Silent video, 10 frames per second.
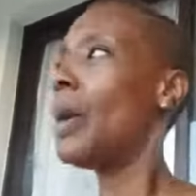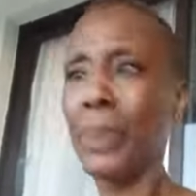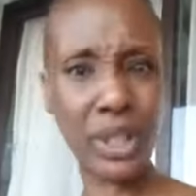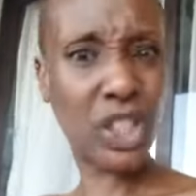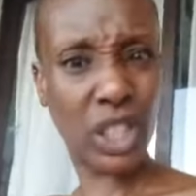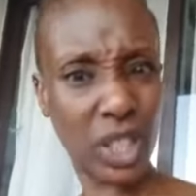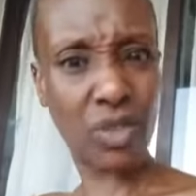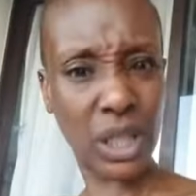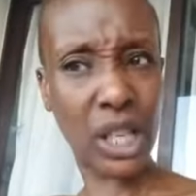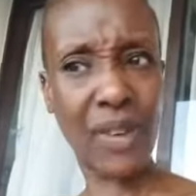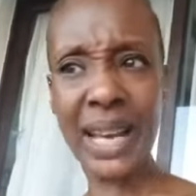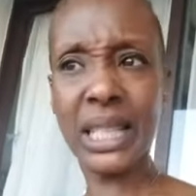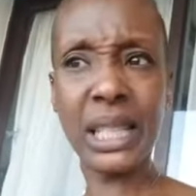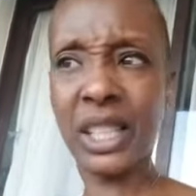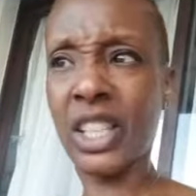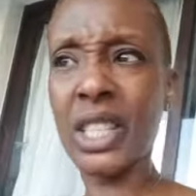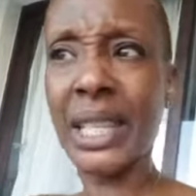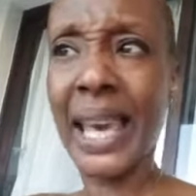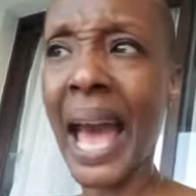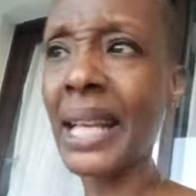but this shit is really crazy.
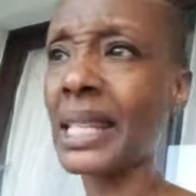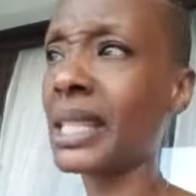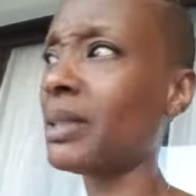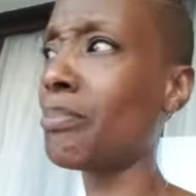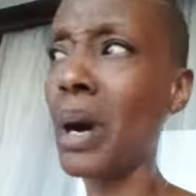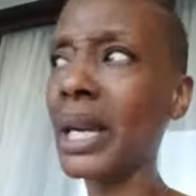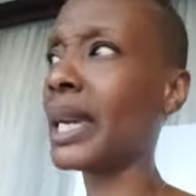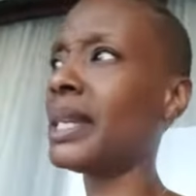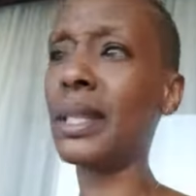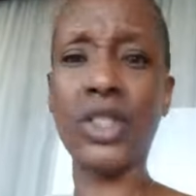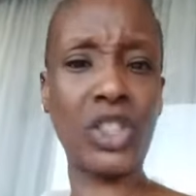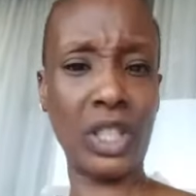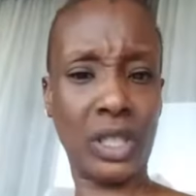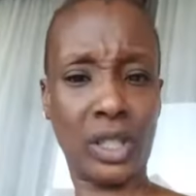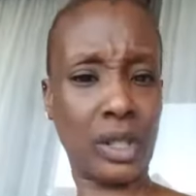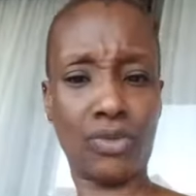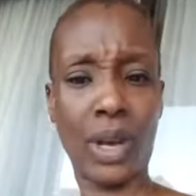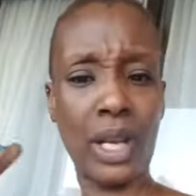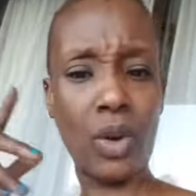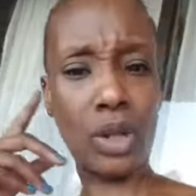Just cats and monkeys and shit just
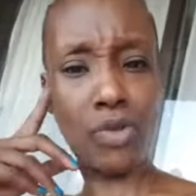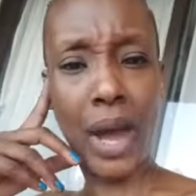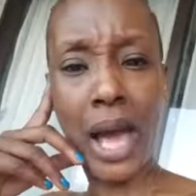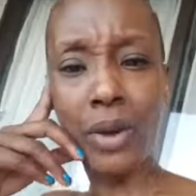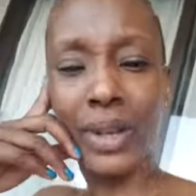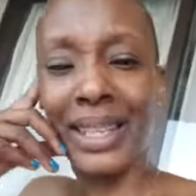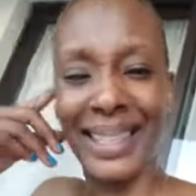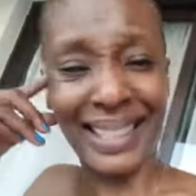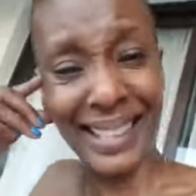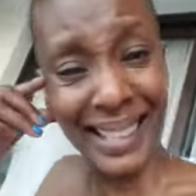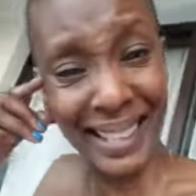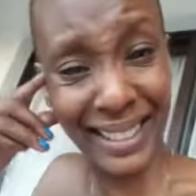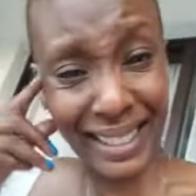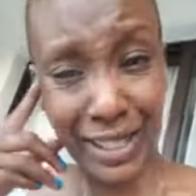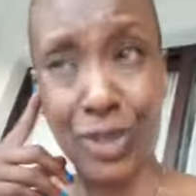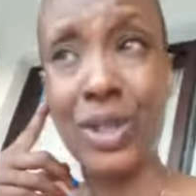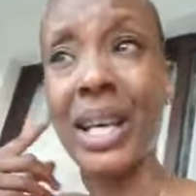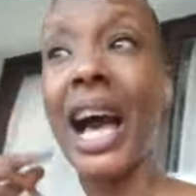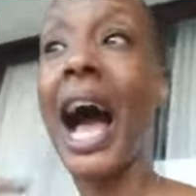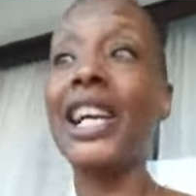running all around.
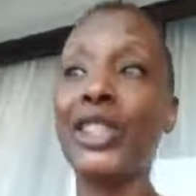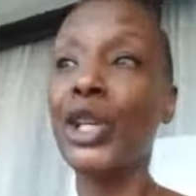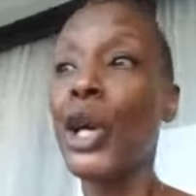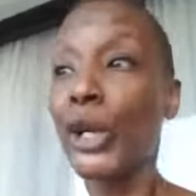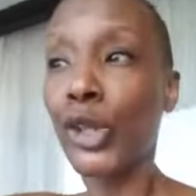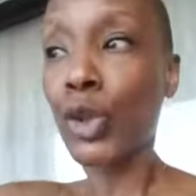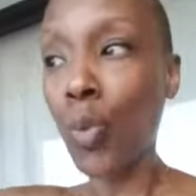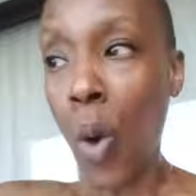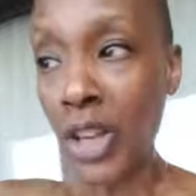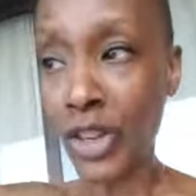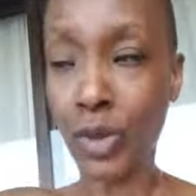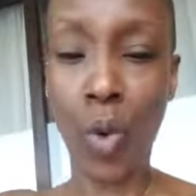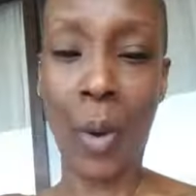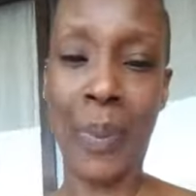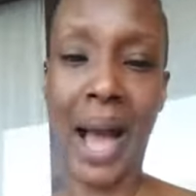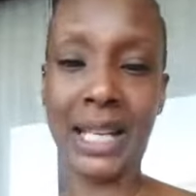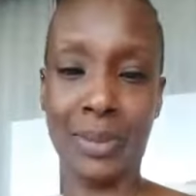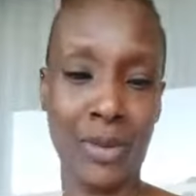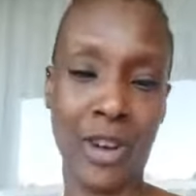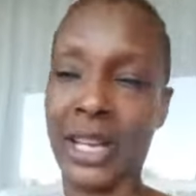I just walked past
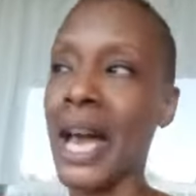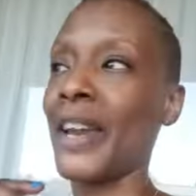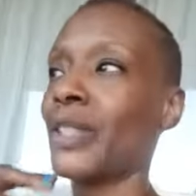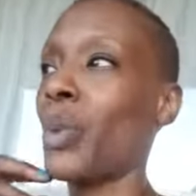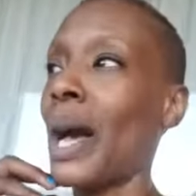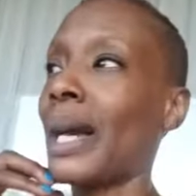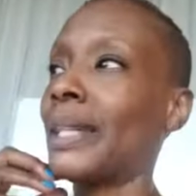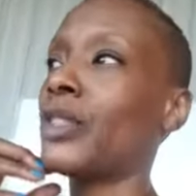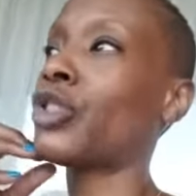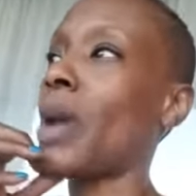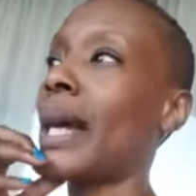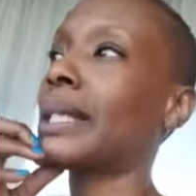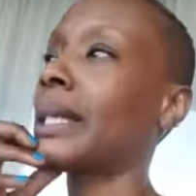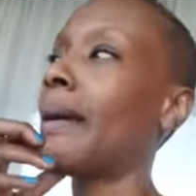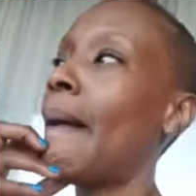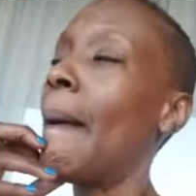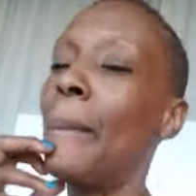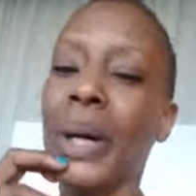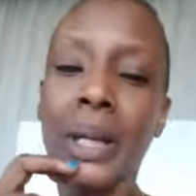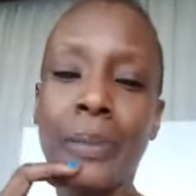me right now. That's why I got distracted.
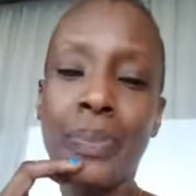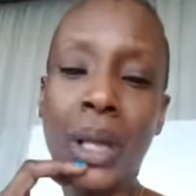But